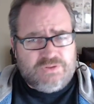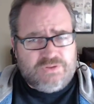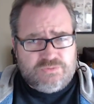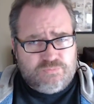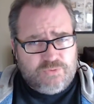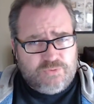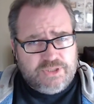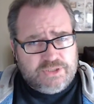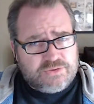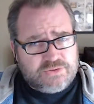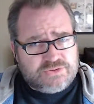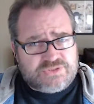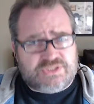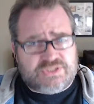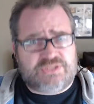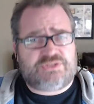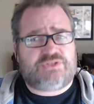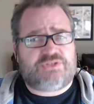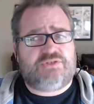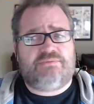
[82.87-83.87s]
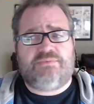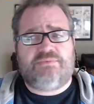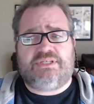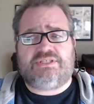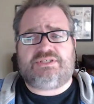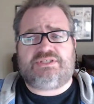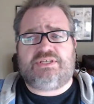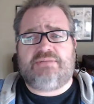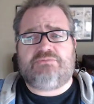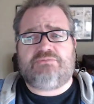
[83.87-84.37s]
Really good system. It
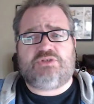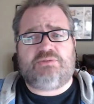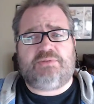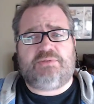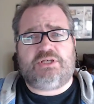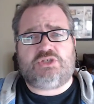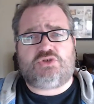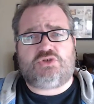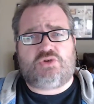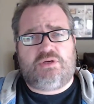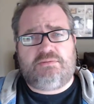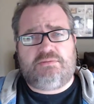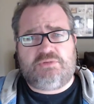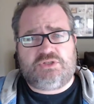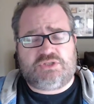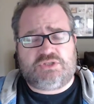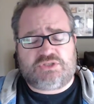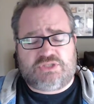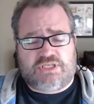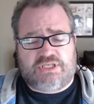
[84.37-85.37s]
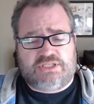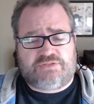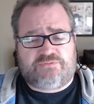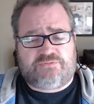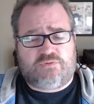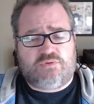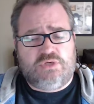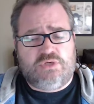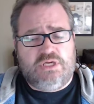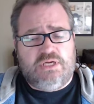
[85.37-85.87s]
seems to be extremely
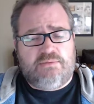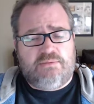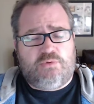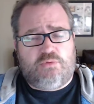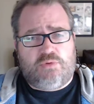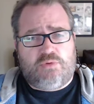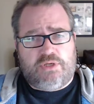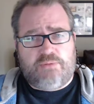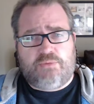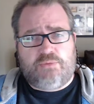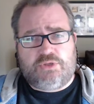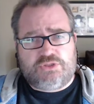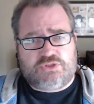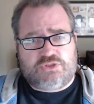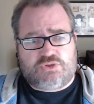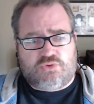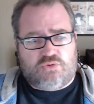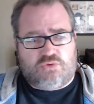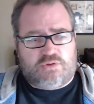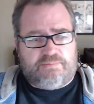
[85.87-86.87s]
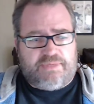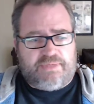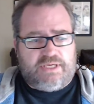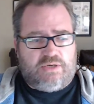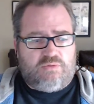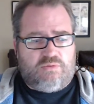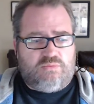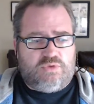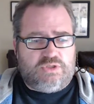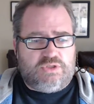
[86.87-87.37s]
successful. But what I wanted to talk
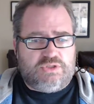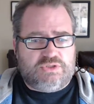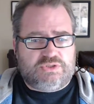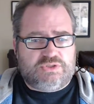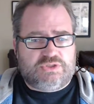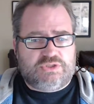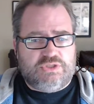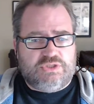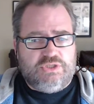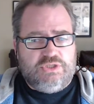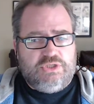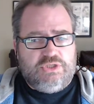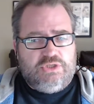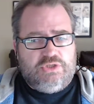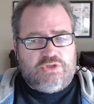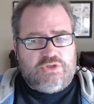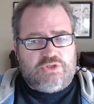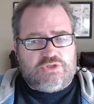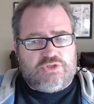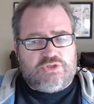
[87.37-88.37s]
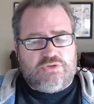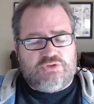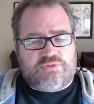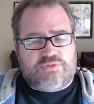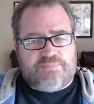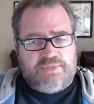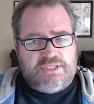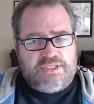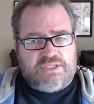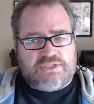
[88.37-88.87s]
about was the two
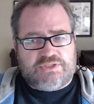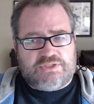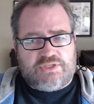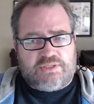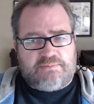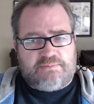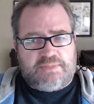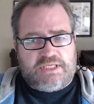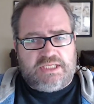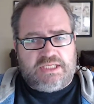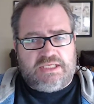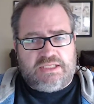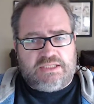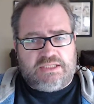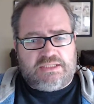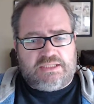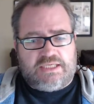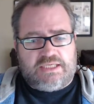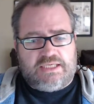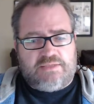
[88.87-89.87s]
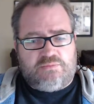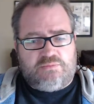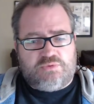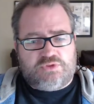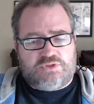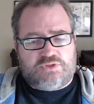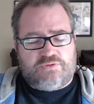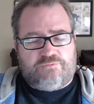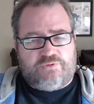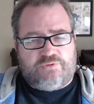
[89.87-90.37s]
speakers at the beginning of the day. Was
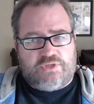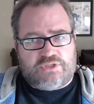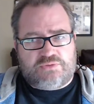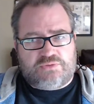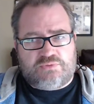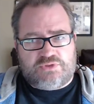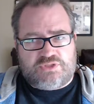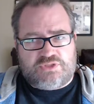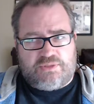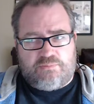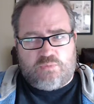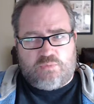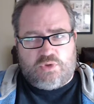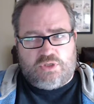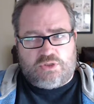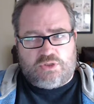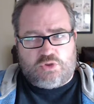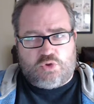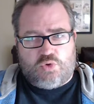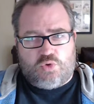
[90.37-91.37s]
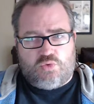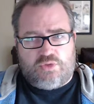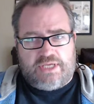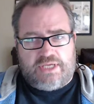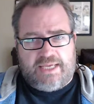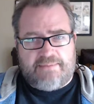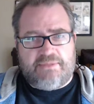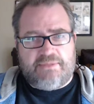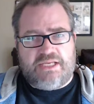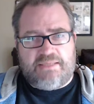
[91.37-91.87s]
the first was someone called
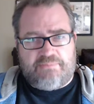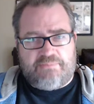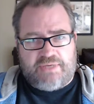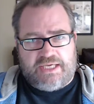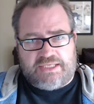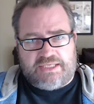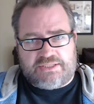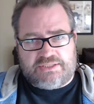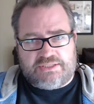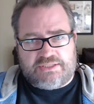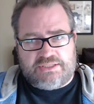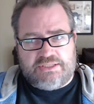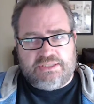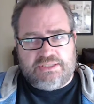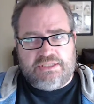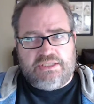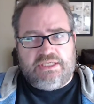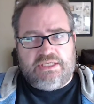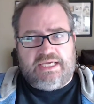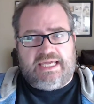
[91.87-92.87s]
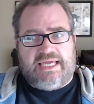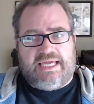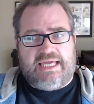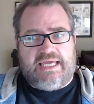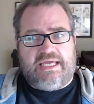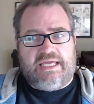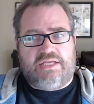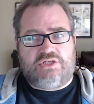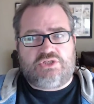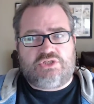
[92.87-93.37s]
Emily Best,
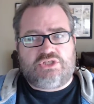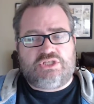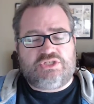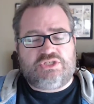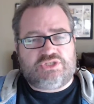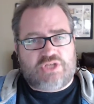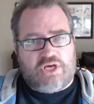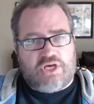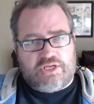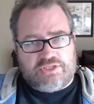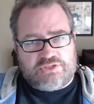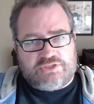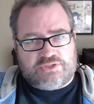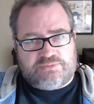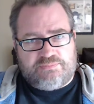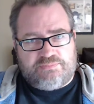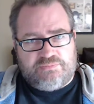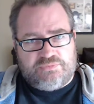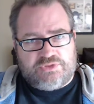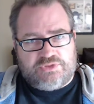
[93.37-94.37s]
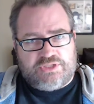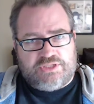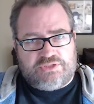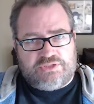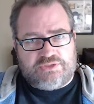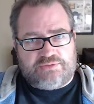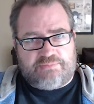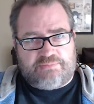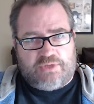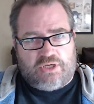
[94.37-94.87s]
and she started Seed
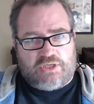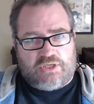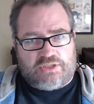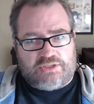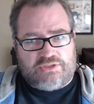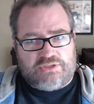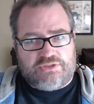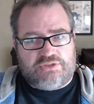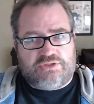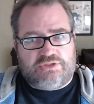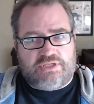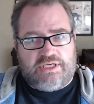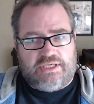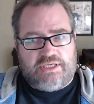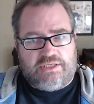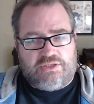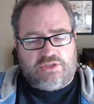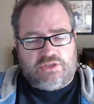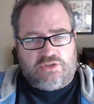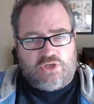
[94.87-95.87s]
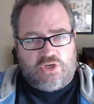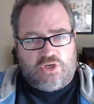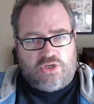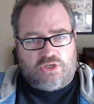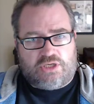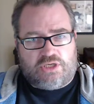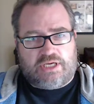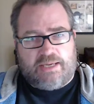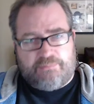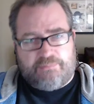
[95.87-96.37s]
and Spark, and her
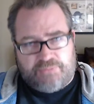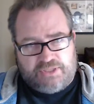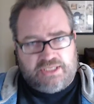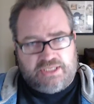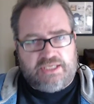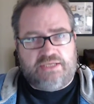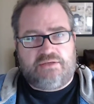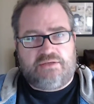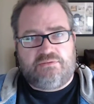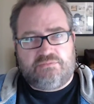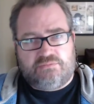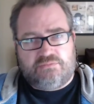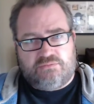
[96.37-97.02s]
company